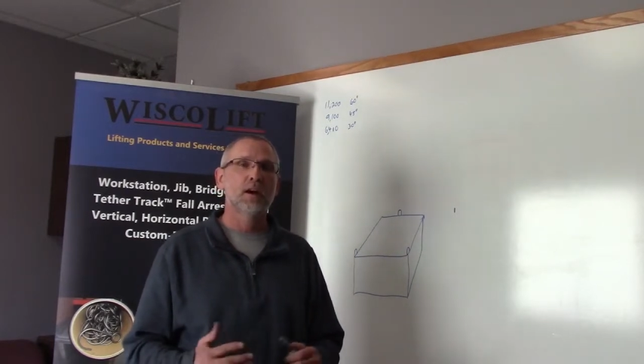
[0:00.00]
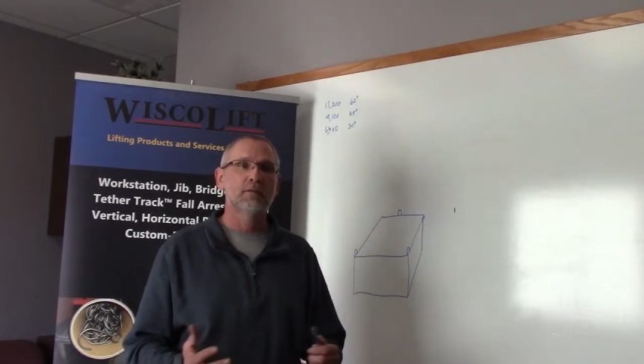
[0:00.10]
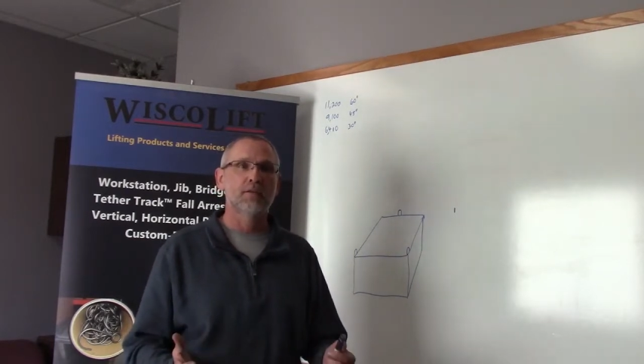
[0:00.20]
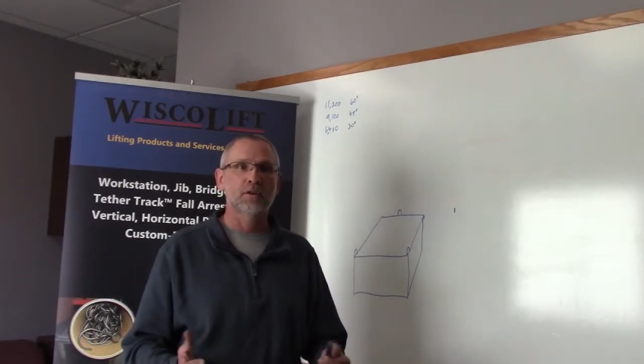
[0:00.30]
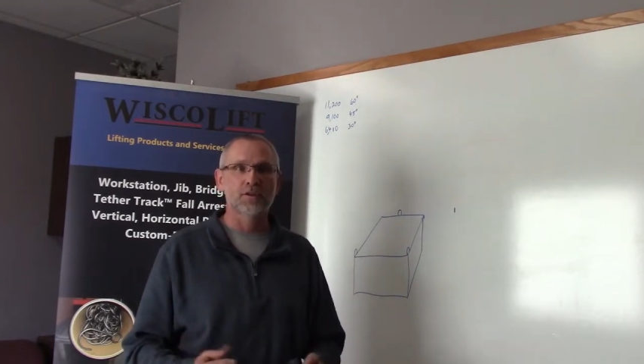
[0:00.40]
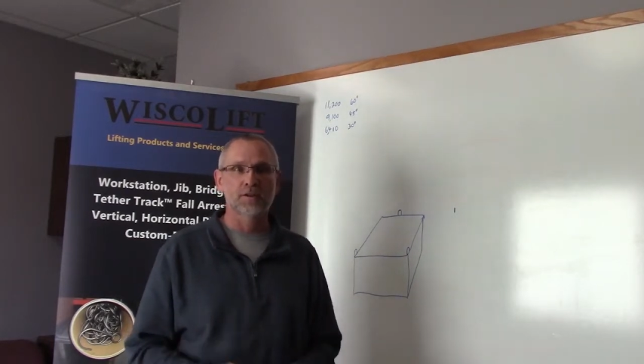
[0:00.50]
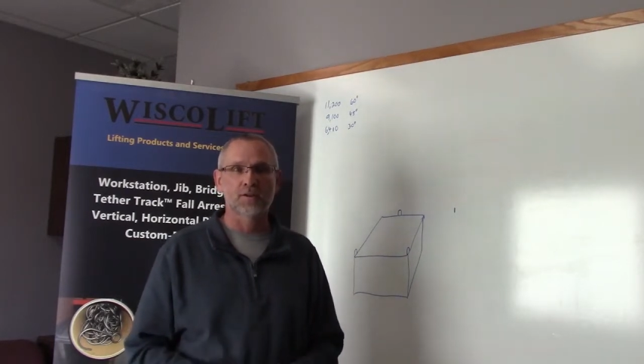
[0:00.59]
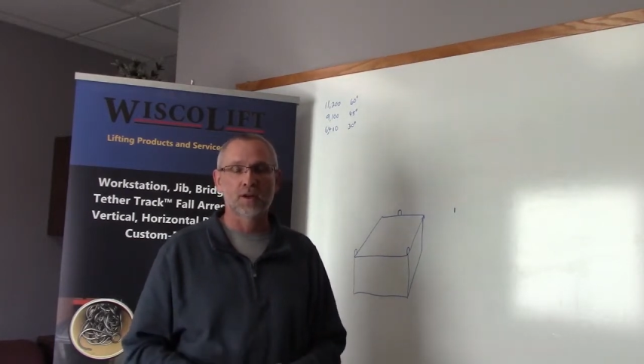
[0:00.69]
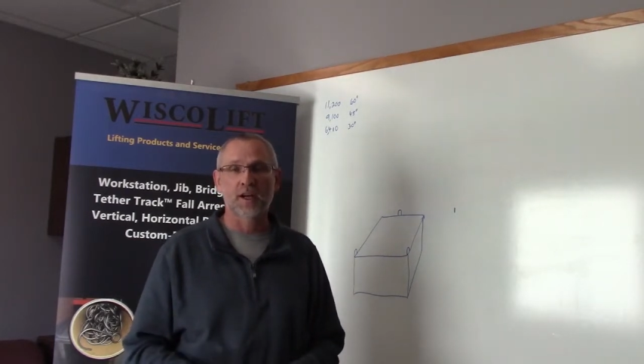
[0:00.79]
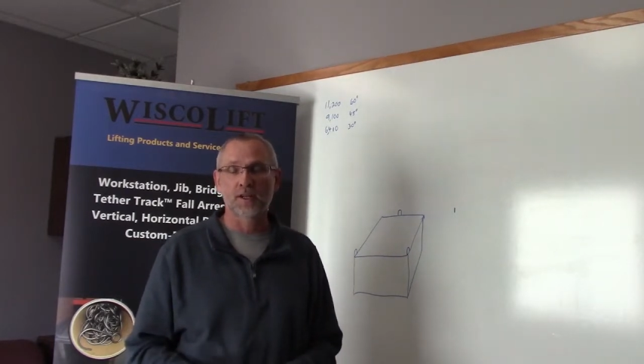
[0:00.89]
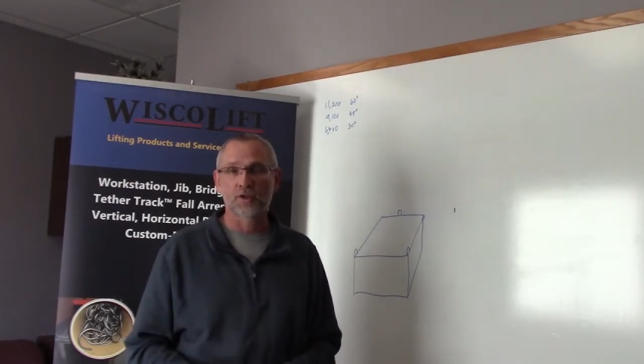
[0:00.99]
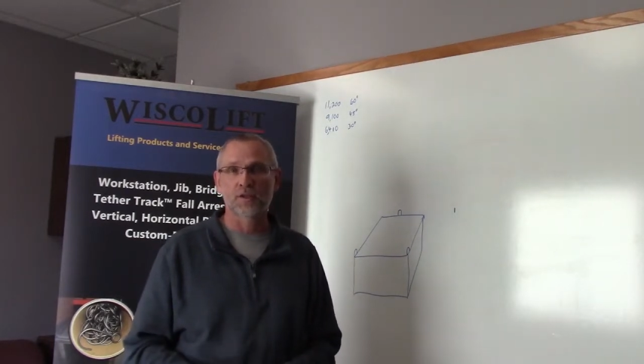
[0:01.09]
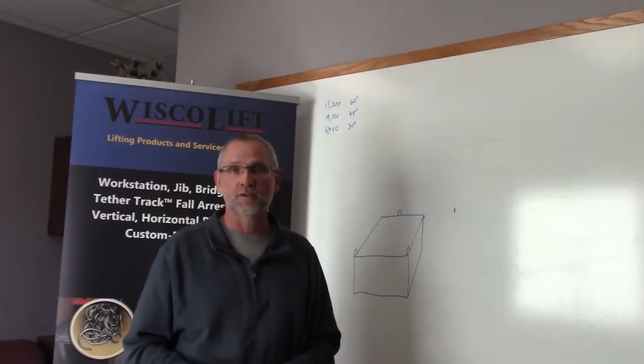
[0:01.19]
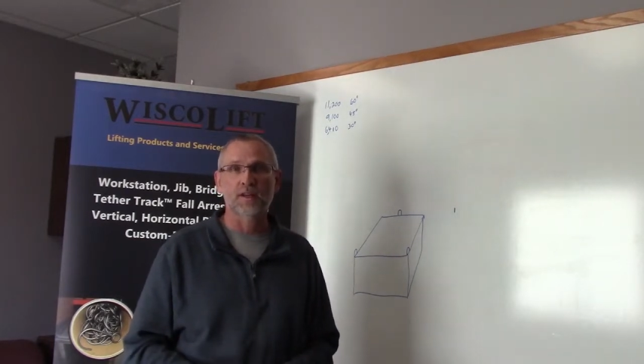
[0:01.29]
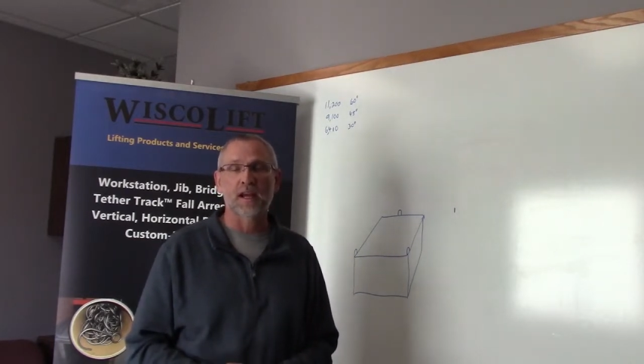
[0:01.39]
versus their
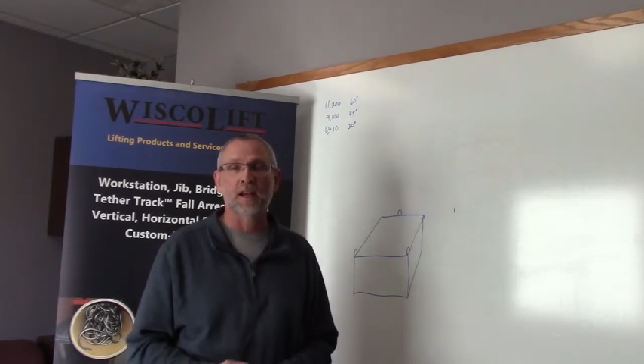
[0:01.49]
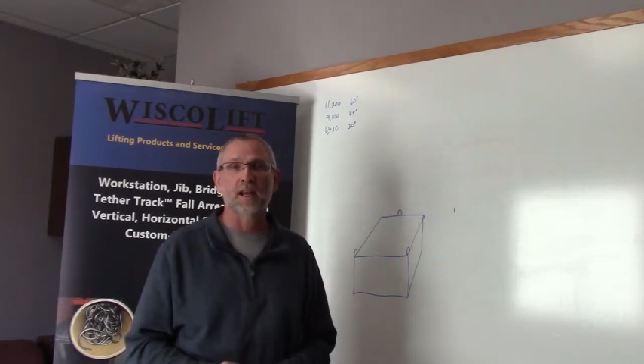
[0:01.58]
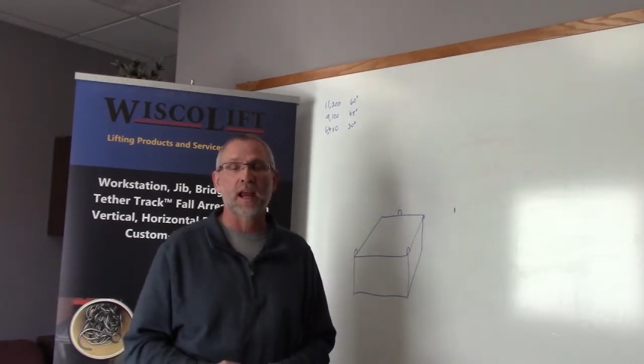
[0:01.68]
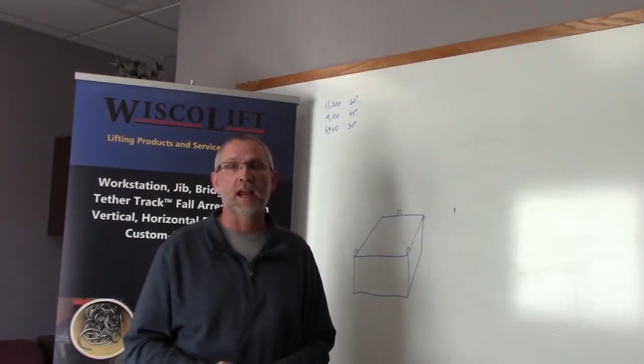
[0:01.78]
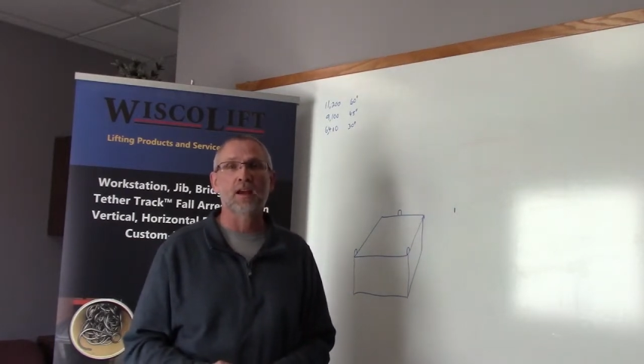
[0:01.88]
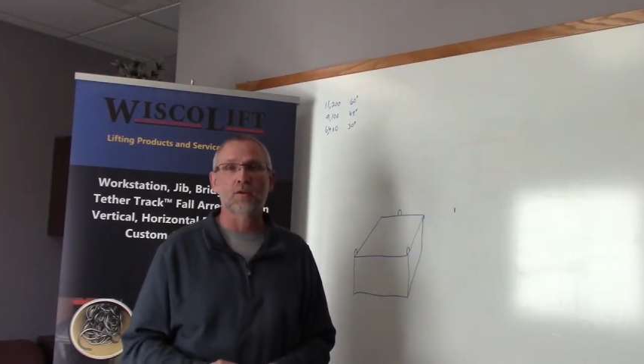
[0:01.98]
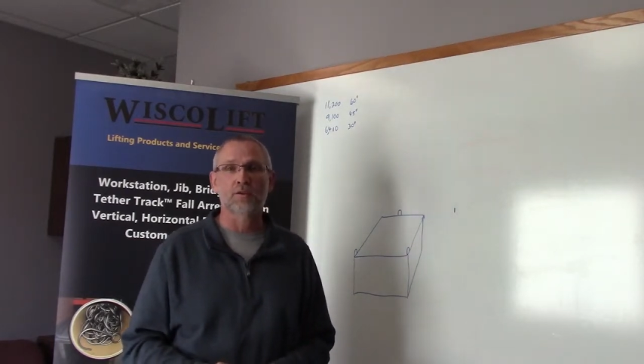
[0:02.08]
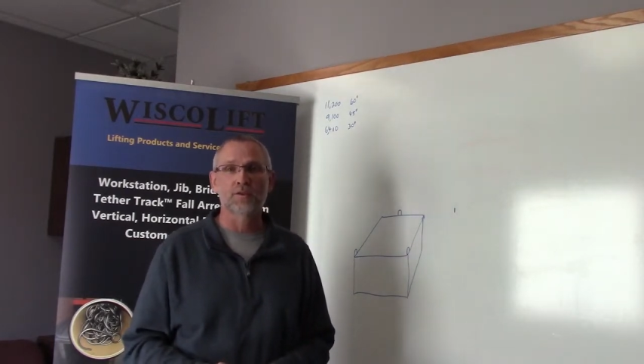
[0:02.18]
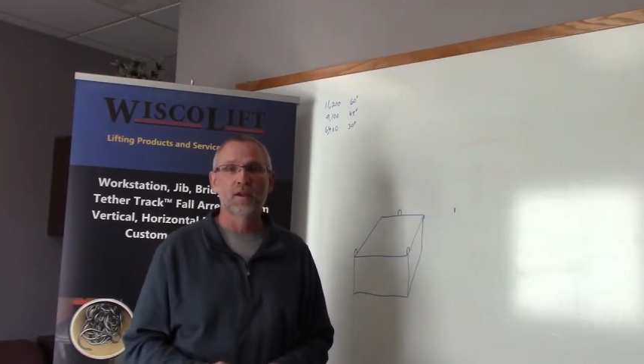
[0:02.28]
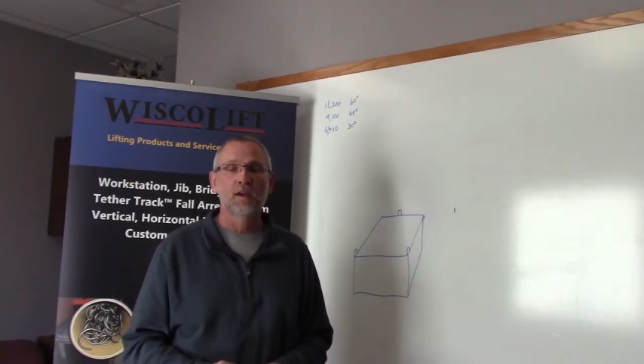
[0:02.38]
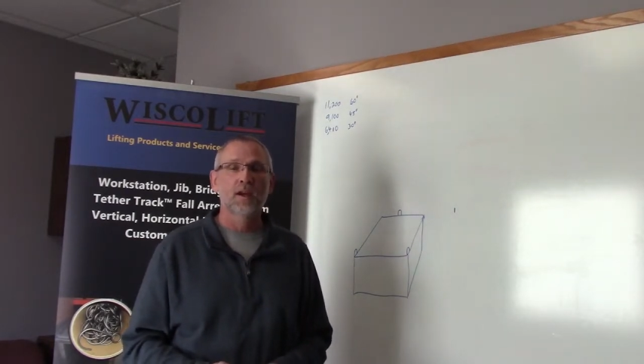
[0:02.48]
hitches and angles.